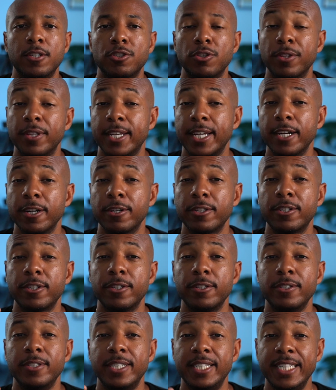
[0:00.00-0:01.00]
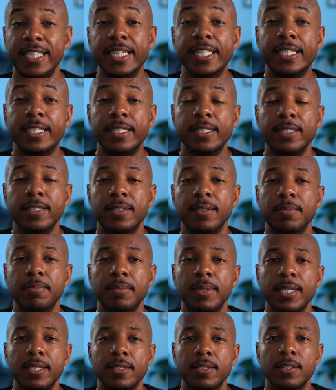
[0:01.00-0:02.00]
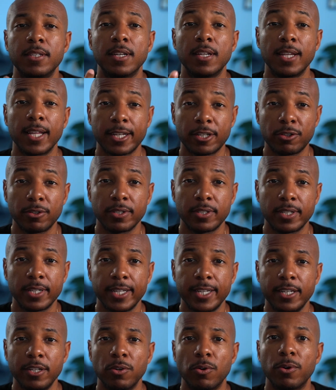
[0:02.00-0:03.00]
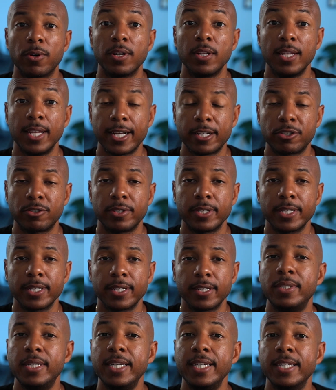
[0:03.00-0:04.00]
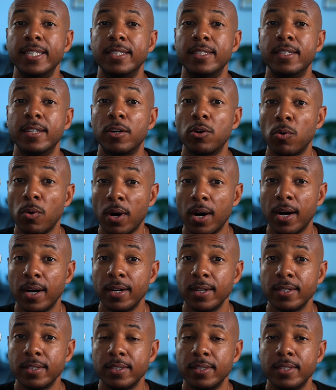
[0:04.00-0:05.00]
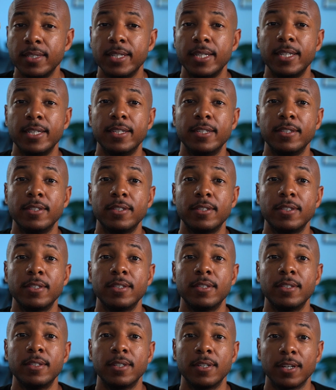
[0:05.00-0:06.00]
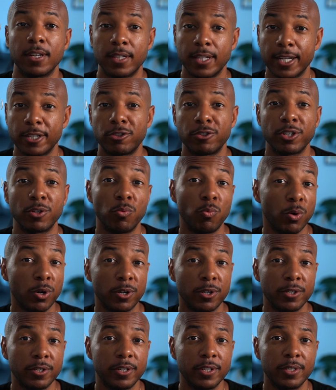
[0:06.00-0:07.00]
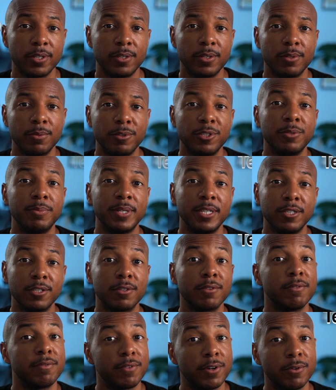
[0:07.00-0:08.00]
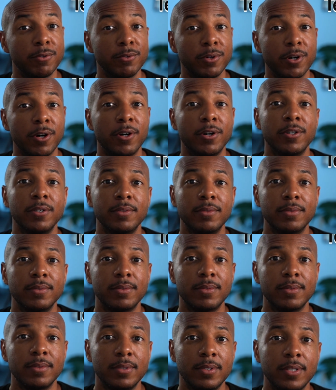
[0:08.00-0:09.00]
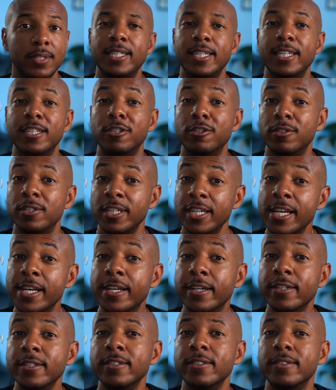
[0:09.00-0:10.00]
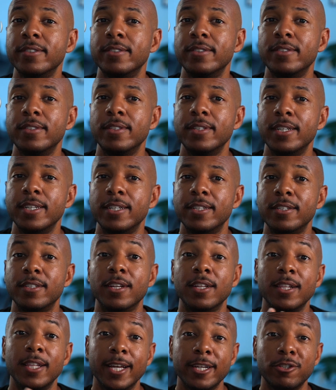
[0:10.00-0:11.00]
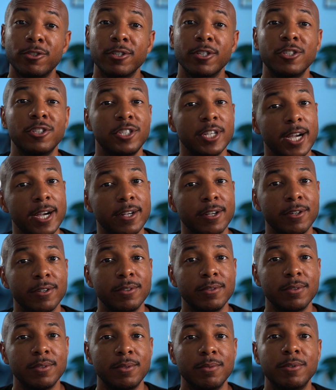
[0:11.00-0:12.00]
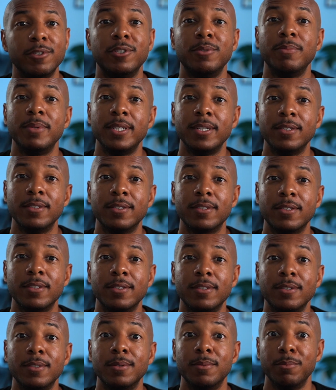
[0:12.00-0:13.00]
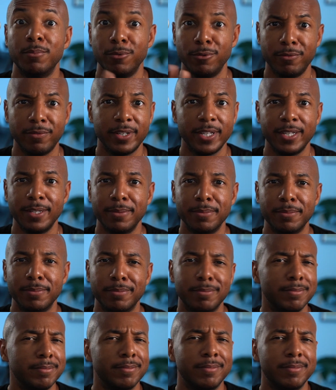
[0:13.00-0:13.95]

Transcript: So the character Dian means electricity or electric. Dian Hua is electric word, which means phone call. Dian Ning is electric shadow, which means movie.